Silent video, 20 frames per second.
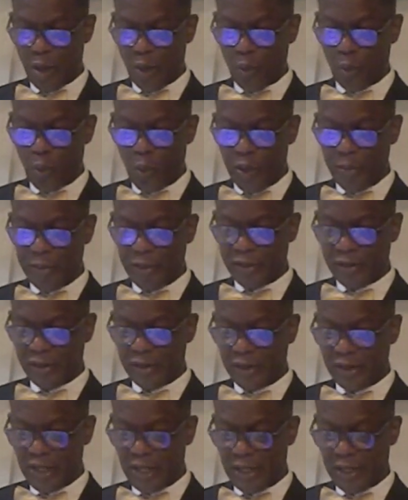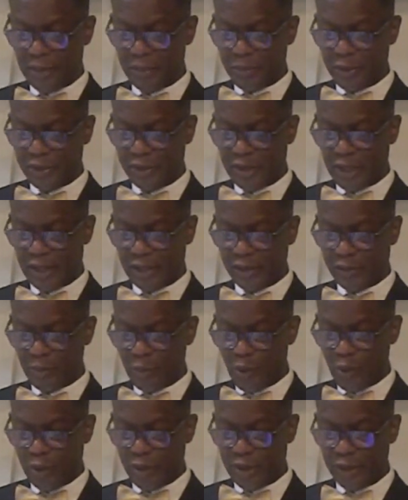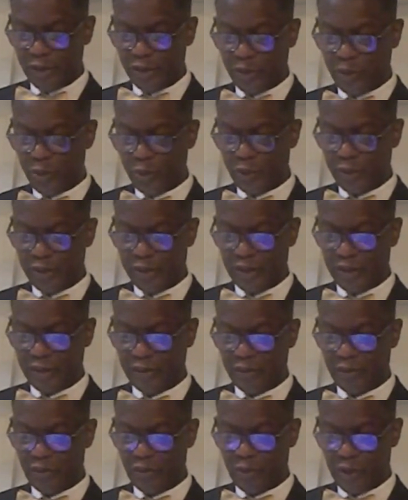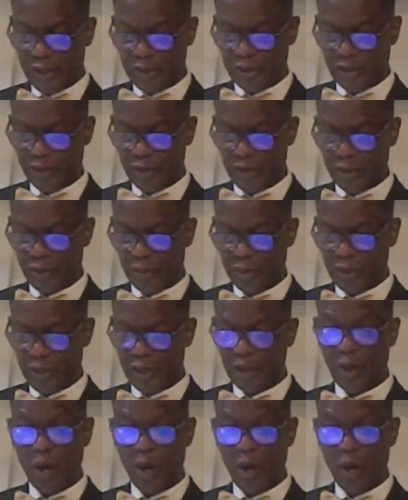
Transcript: Women today possess more intuitive residue and